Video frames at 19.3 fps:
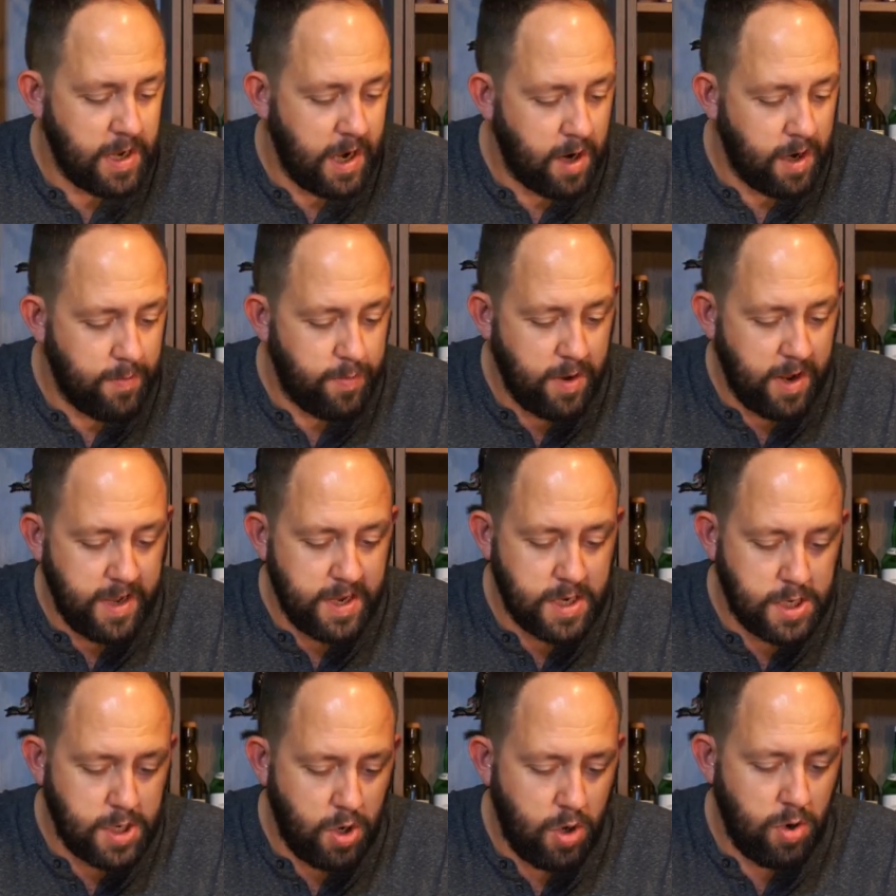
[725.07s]
I'm going to play
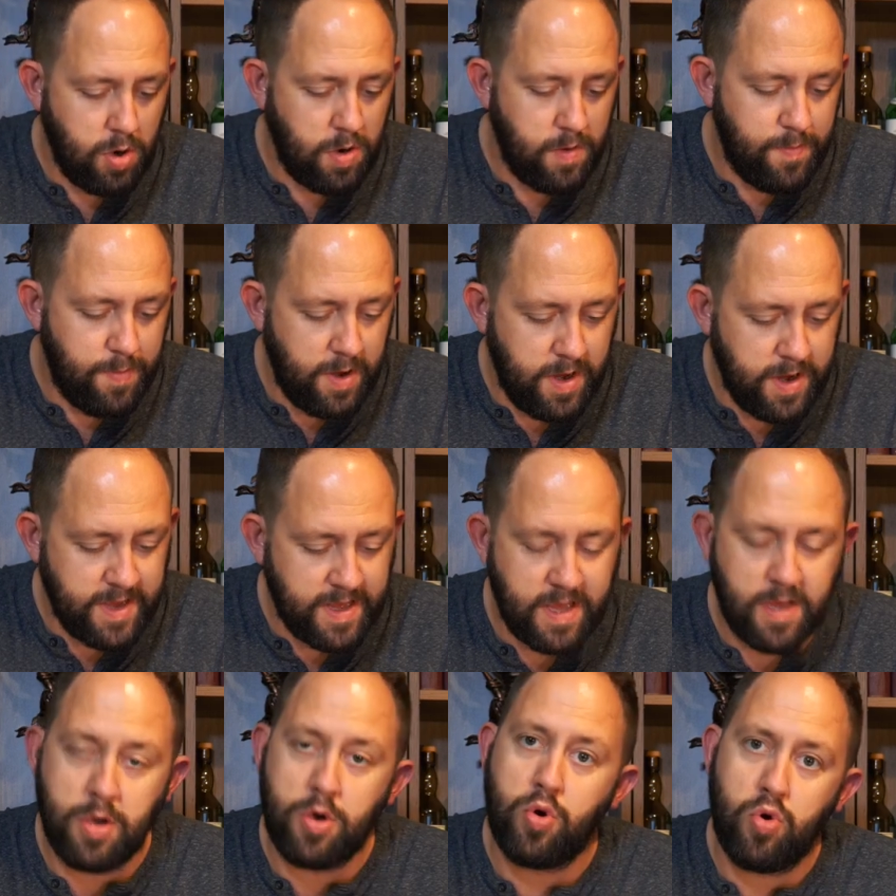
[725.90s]
a song
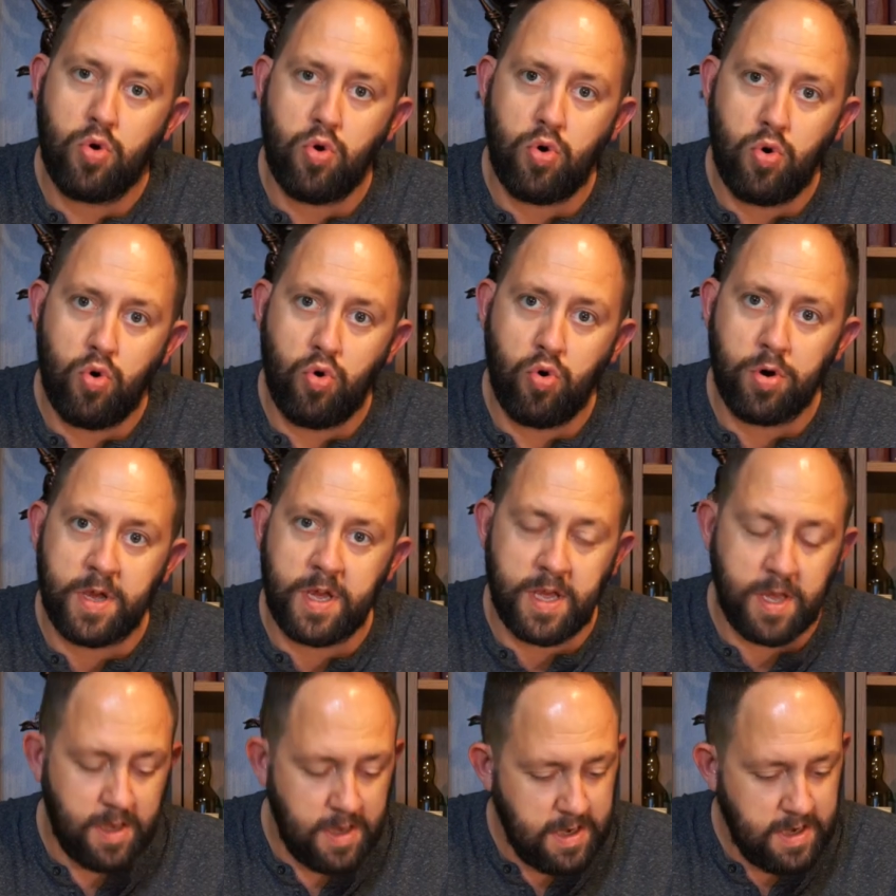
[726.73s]
by
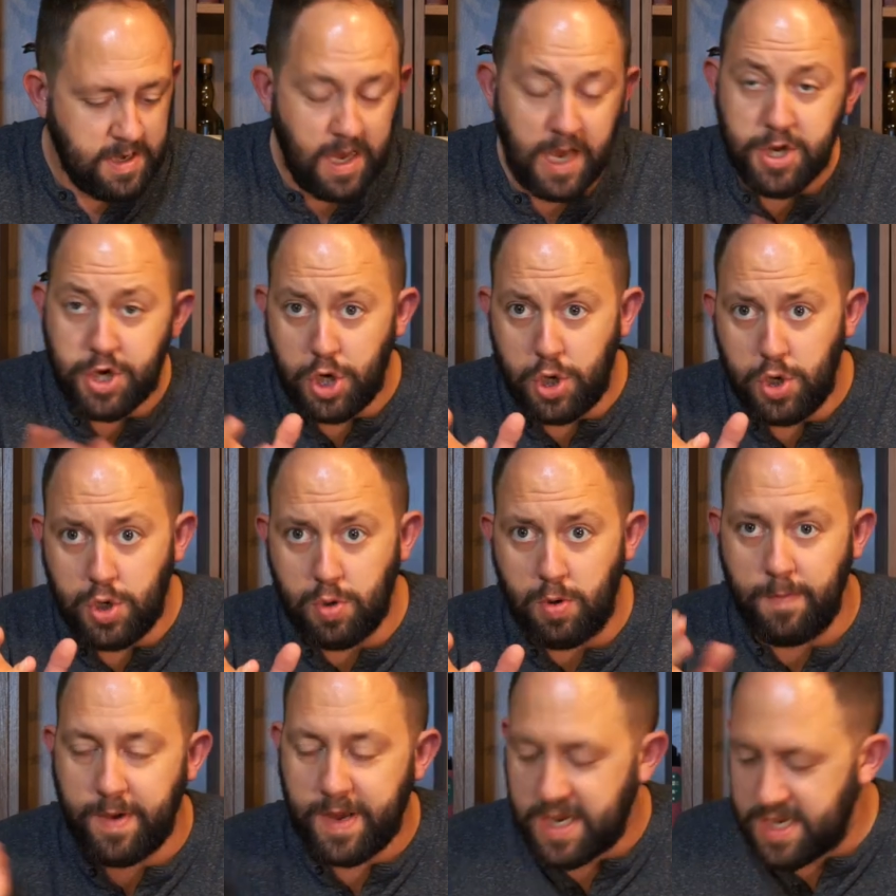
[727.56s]
Oi, as
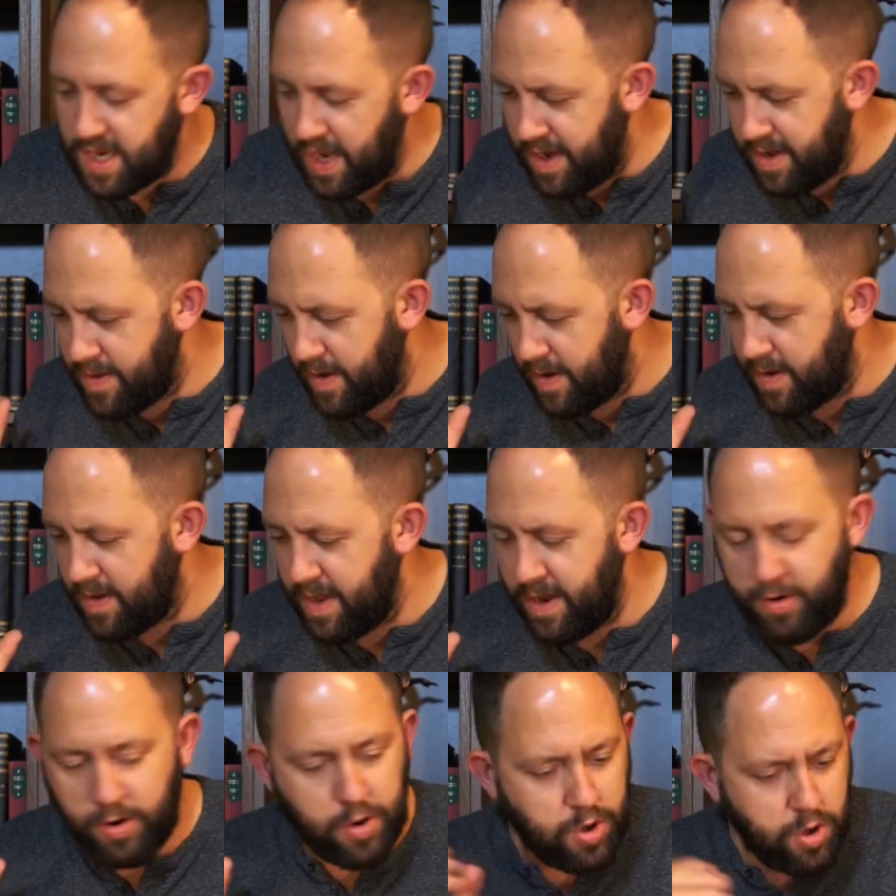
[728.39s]
usual, because I think
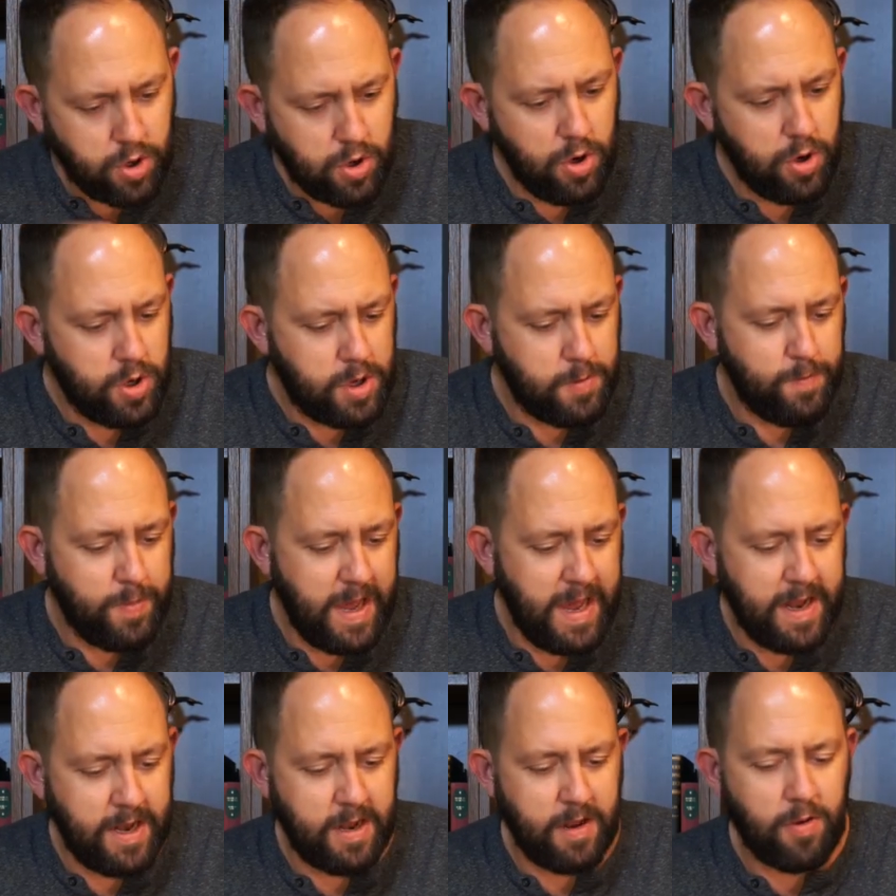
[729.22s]
they're a good
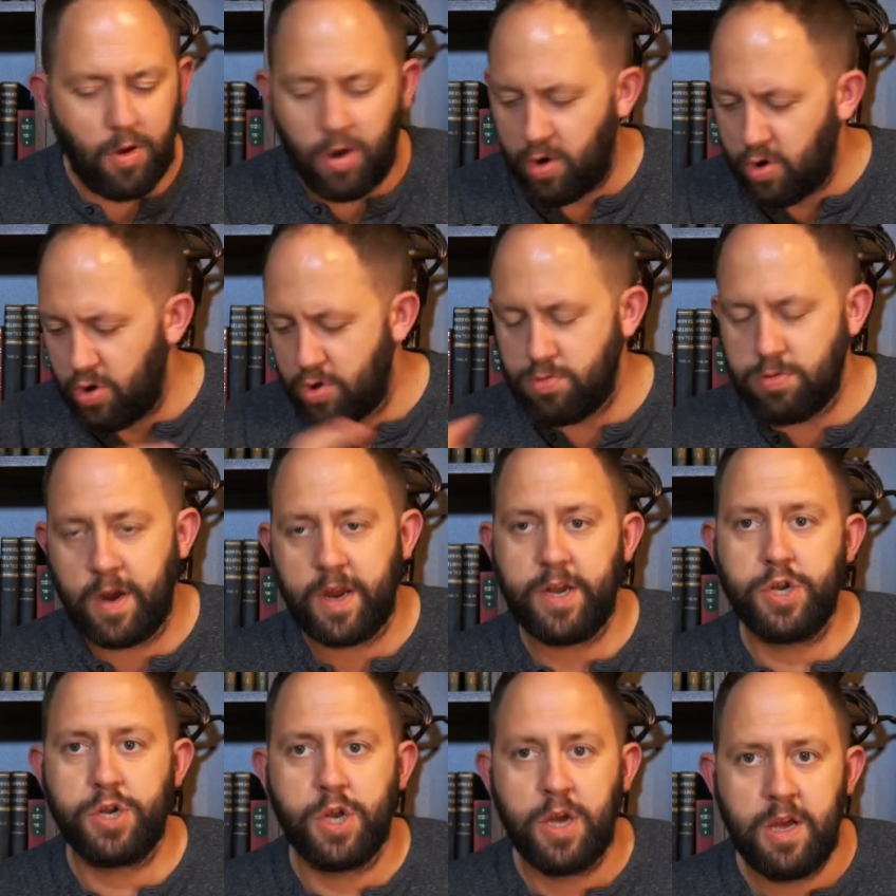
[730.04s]
band and they've got a good
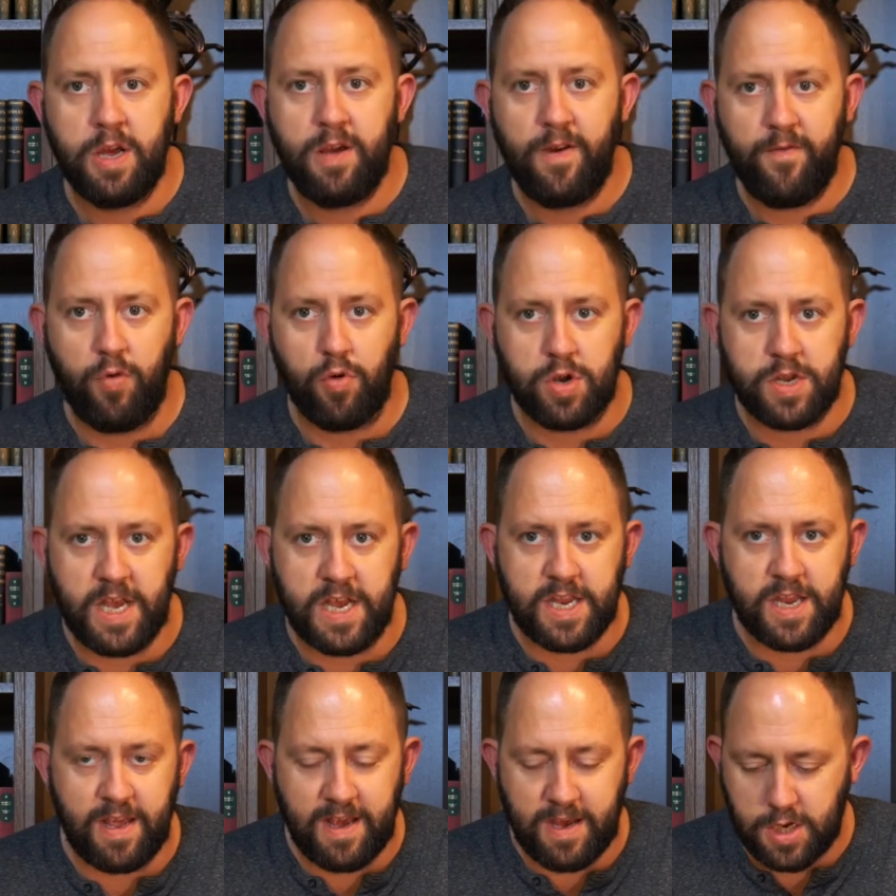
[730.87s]
range for
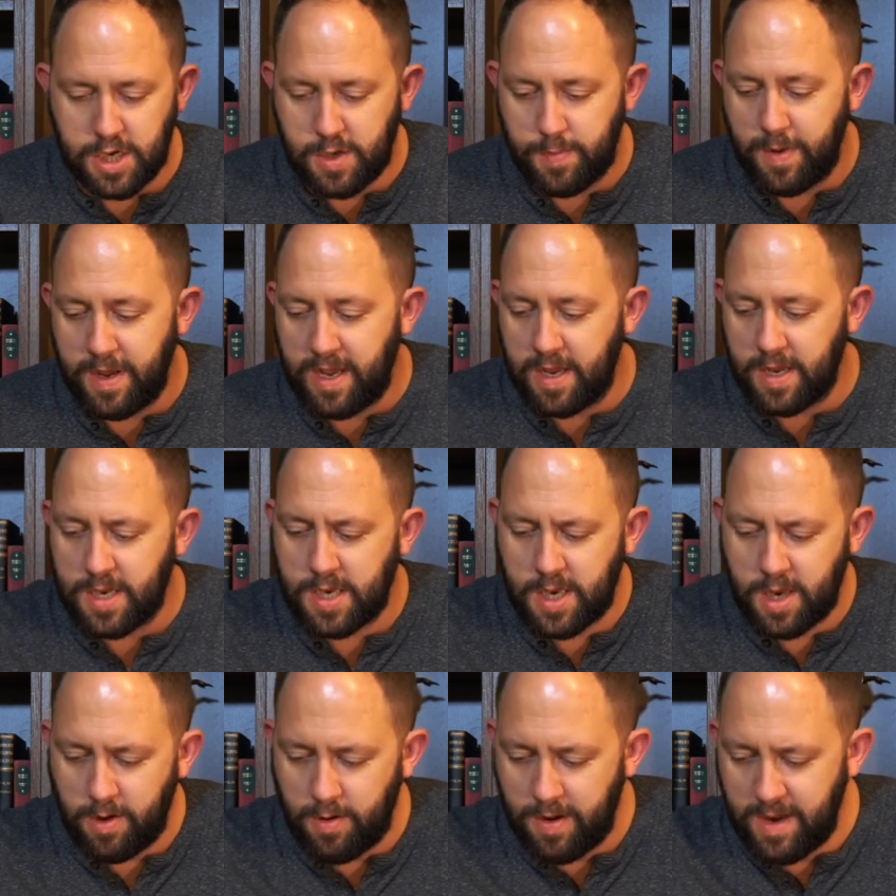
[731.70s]
testing out speakers.
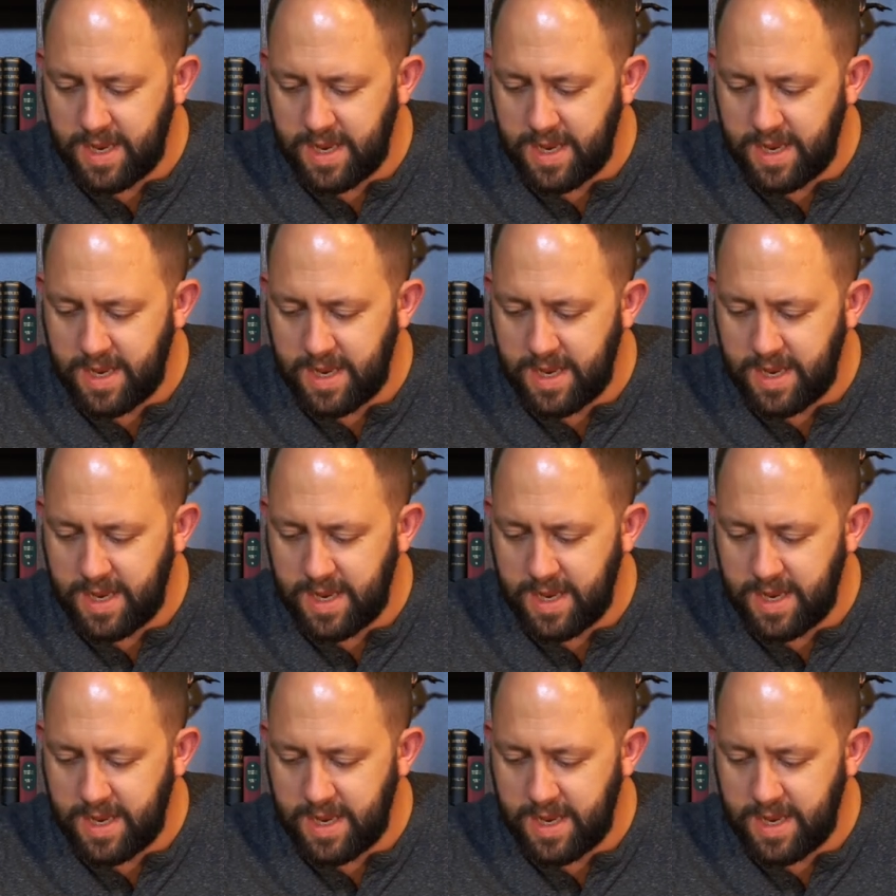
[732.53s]
So